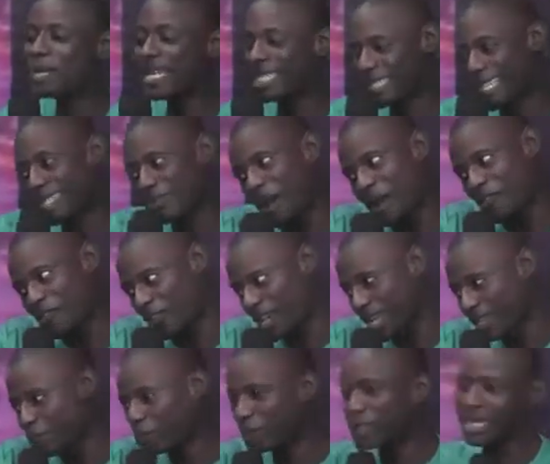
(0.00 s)
this is my friend,
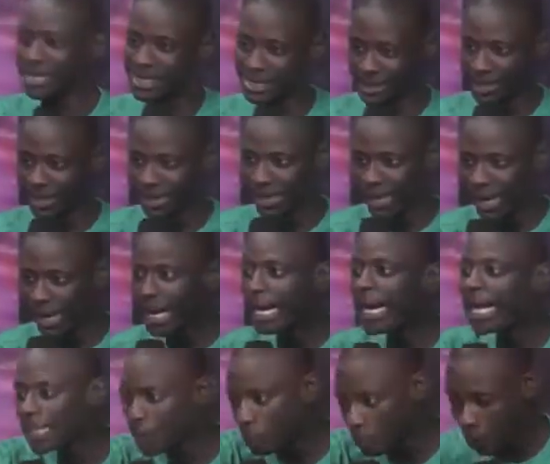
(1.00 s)
please, let
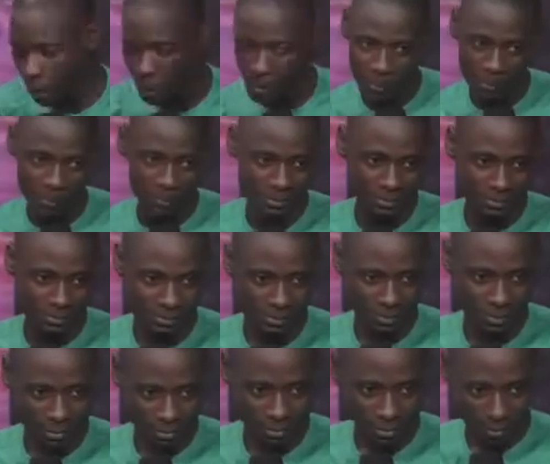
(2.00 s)
him come.
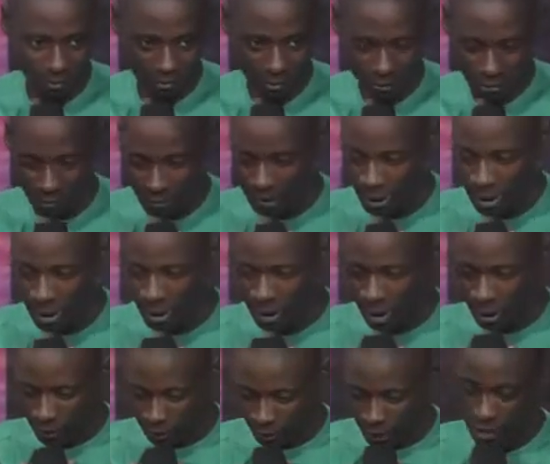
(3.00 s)

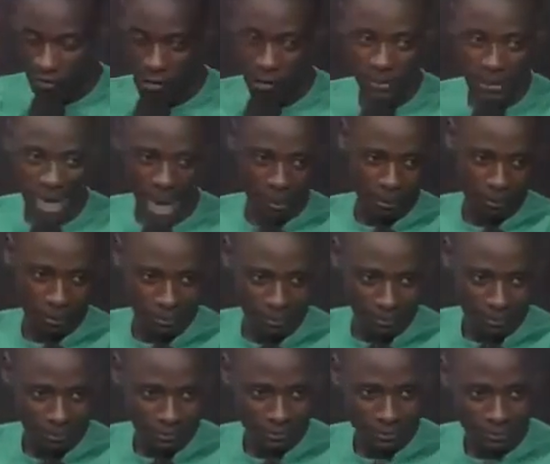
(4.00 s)
They gave him time.
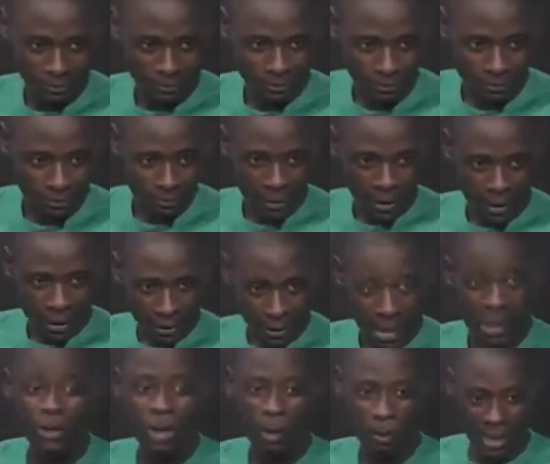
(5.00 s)

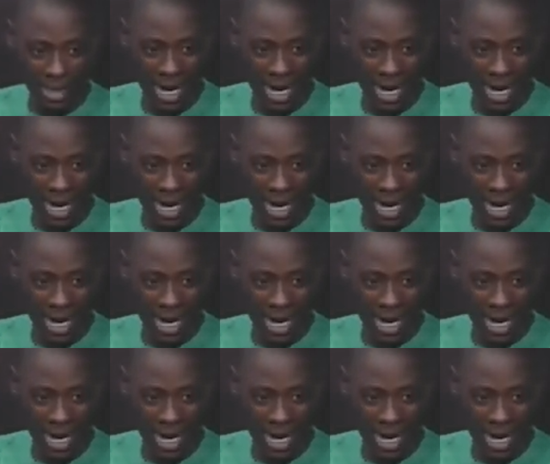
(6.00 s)
Summarize